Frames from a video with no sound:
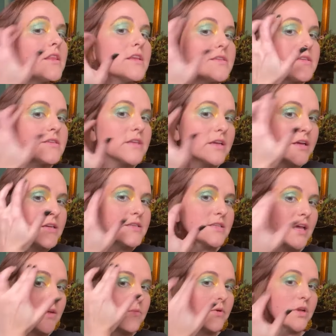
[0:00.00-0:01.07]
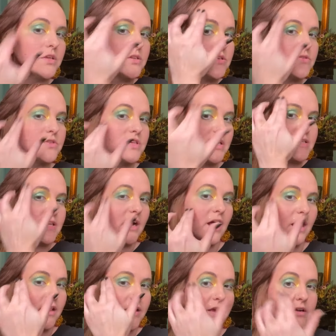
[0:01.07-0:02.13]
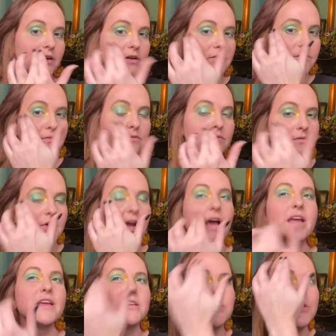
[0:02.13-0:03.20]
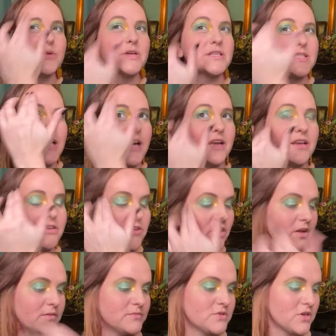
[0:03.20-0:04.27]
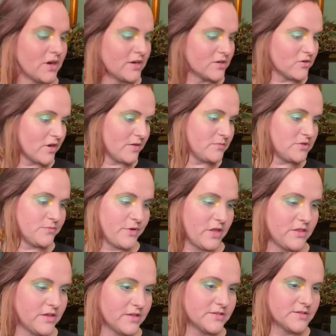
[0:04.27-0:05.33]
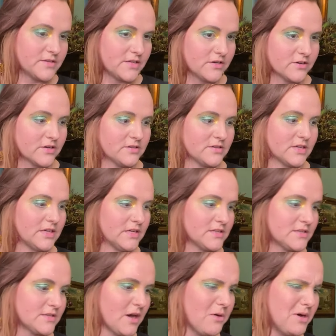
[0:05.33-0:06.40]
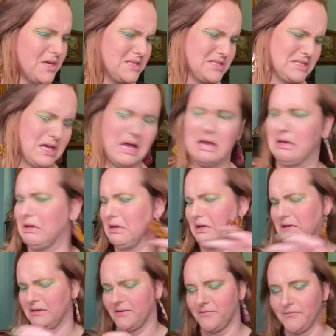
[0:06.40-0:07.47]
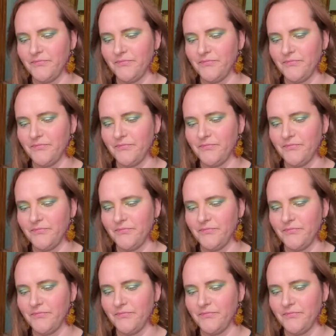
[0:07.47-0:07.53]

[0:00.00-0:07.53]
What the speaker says: This is, like I said, when it's used as a highlighter. I get too excited, y'all. I'm trying to cram too many things in here because I get so excited.